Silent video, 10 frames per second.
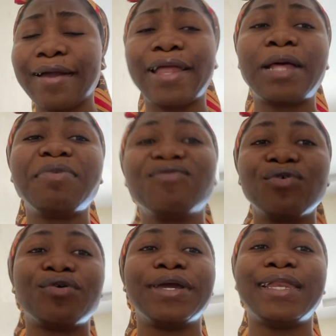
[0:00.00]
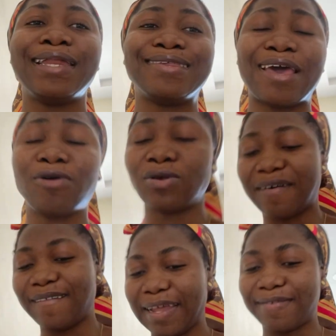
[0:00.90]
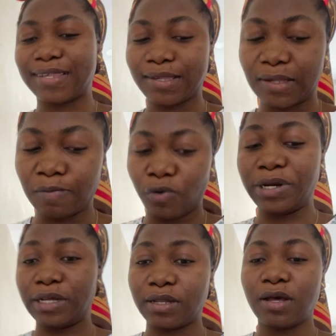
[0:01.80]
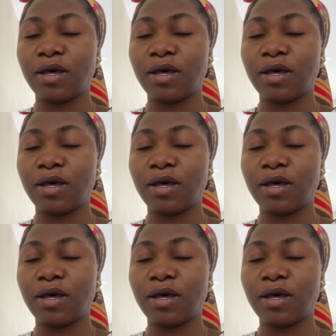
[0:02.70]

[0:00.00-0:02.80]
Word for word: and I'm even going late. I also have lessons morning,